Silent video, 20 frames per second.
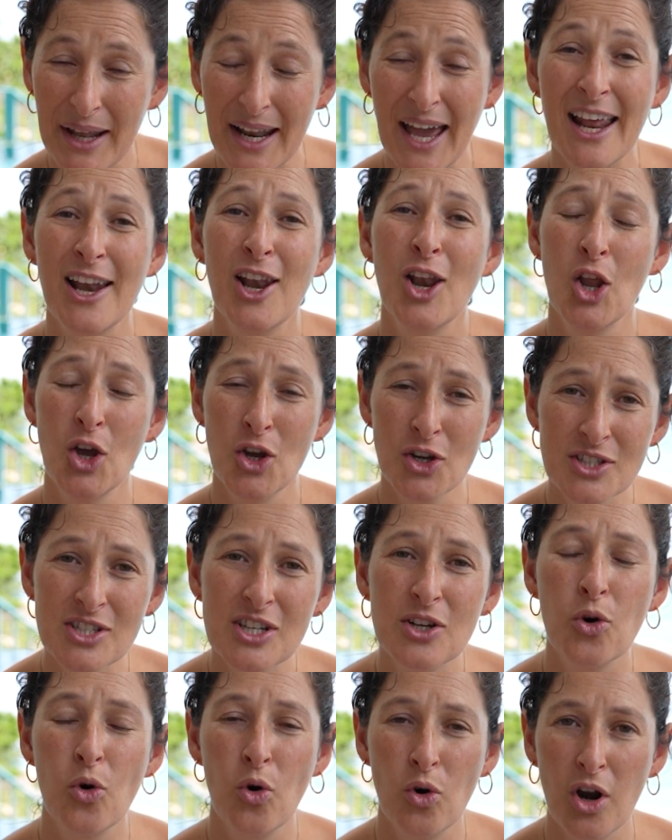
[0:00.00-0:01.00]
But I
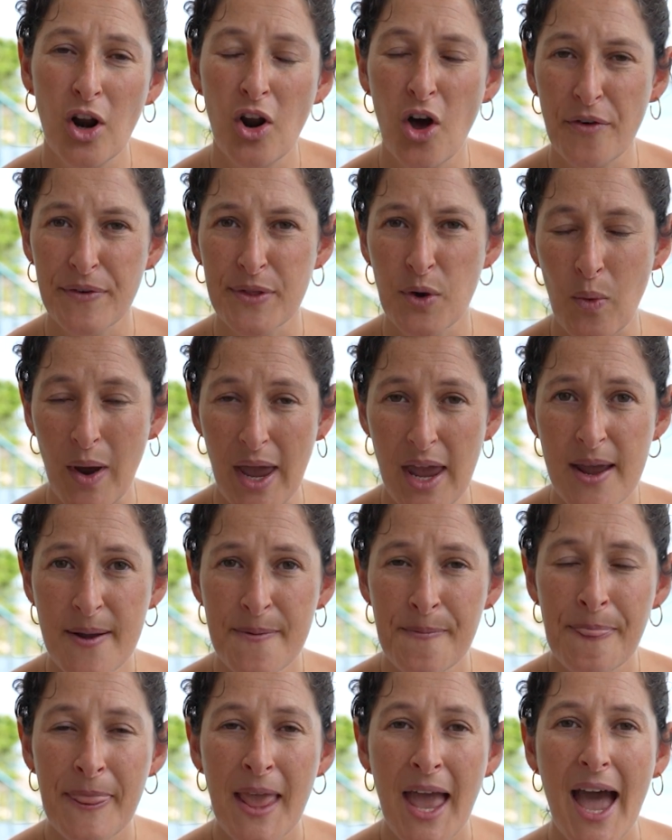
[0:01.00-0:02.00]
learned it all along the way.
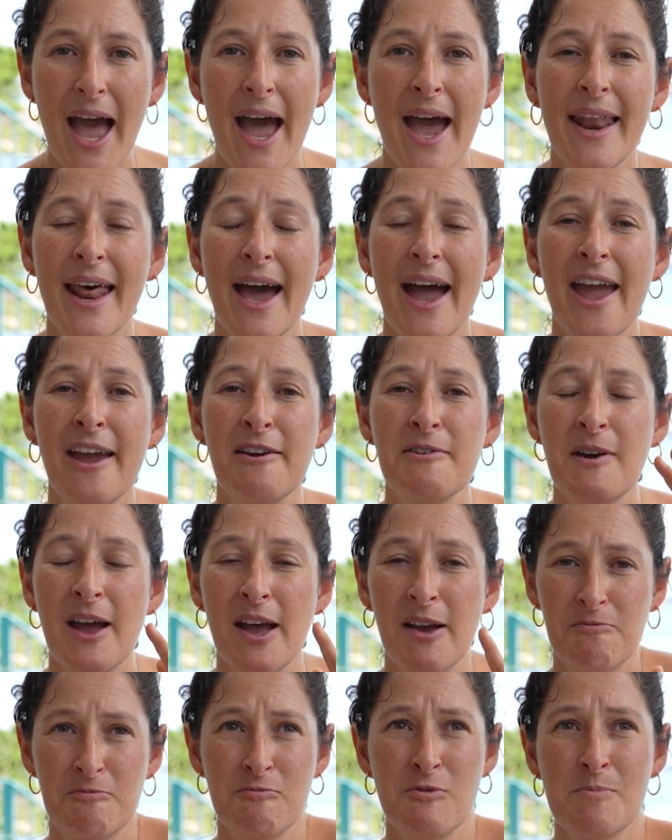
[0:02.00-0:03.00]
And I
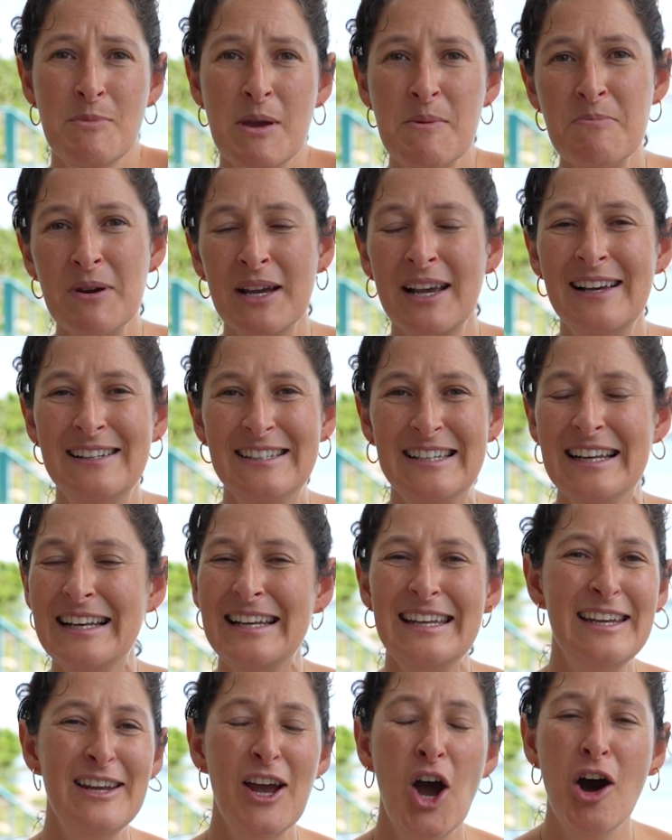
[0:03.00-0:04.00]
remember
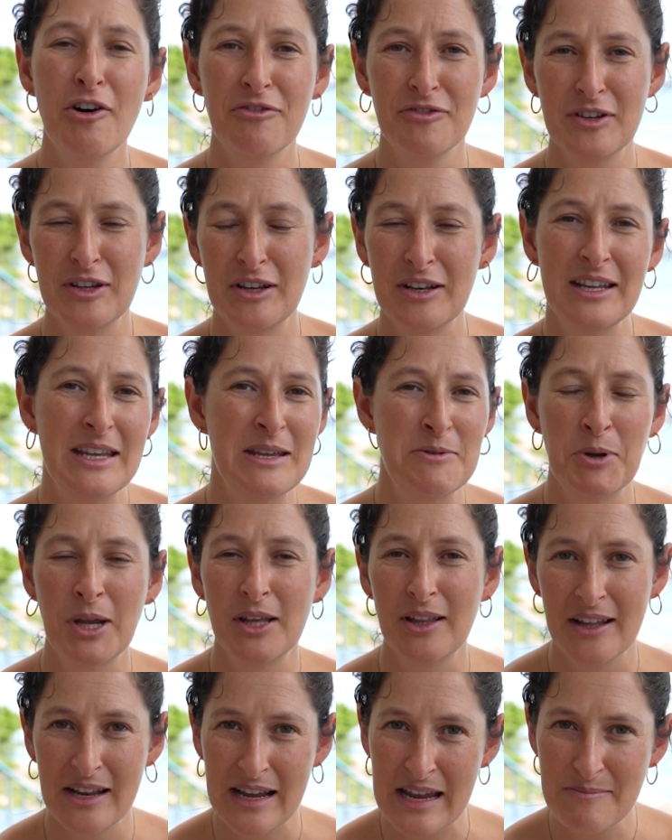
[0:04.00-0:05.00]
clearly, often
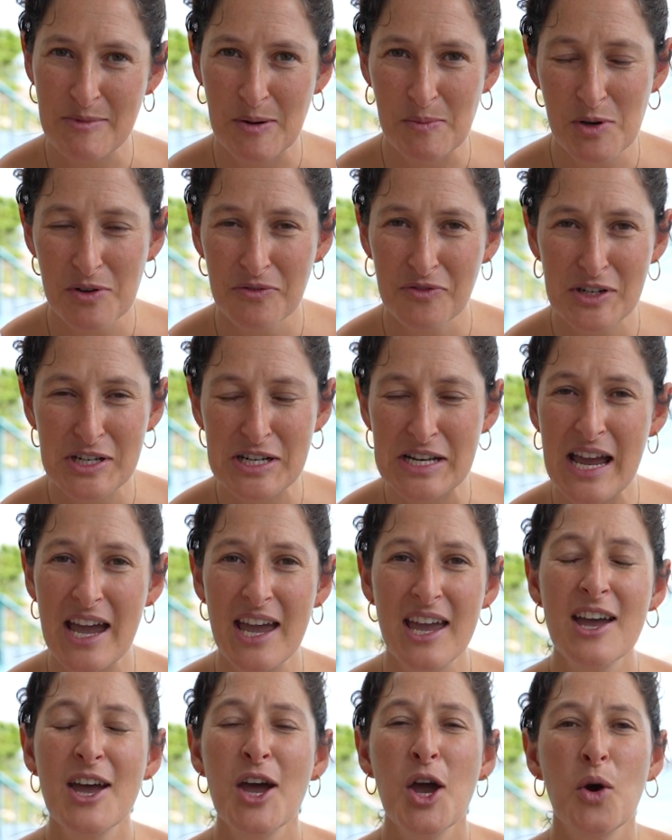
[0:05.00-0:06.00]
Emil and I, my boyfriend and
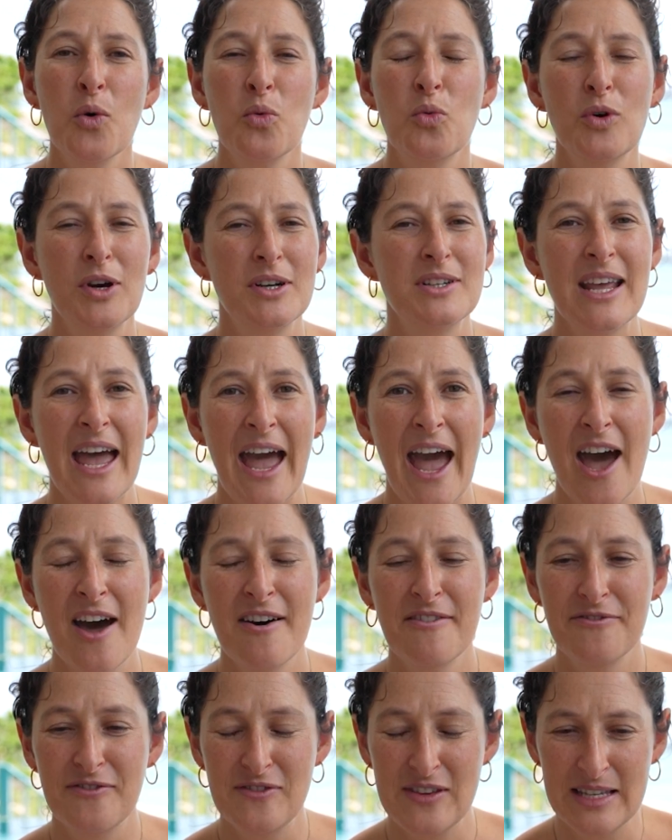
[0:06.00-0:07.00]
I, would
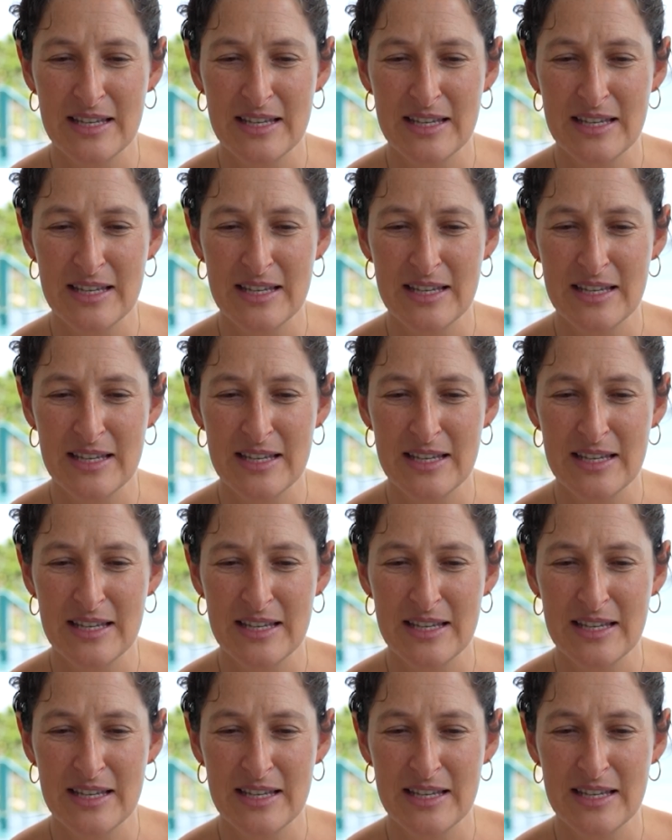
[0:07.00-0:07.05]
have